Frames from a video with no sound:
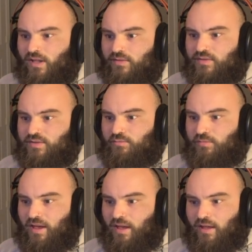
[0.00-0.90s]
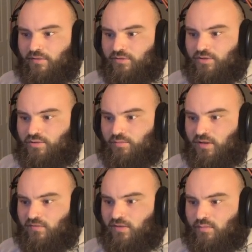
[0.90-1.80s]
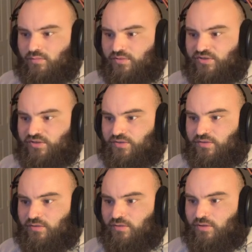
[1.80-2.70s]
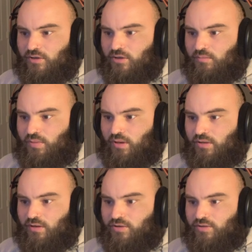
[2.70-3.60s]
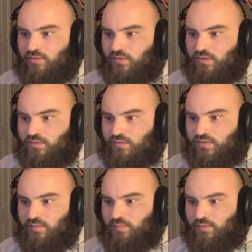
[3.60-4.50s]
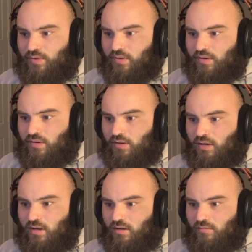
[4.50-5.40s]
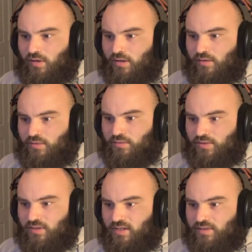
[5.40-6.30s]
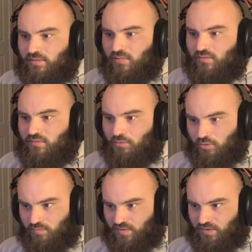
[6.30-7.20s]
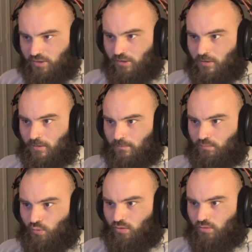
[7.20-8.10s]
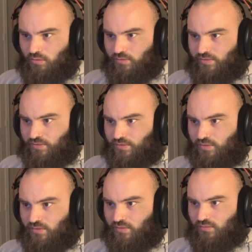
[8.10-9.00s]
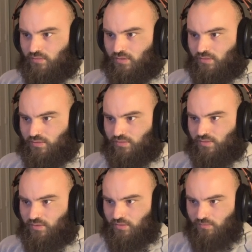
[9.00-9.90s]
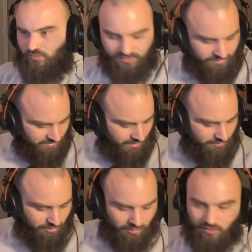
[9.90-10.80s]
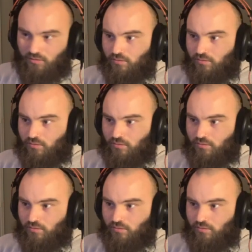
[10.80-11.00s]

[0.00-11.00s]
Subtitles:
Let's see what we have. Digital wavetables. Bell, edgy overtone, sweeper thin. I don't want any of those. Classic waveforms. Pulse. Let's see, what does this sound like?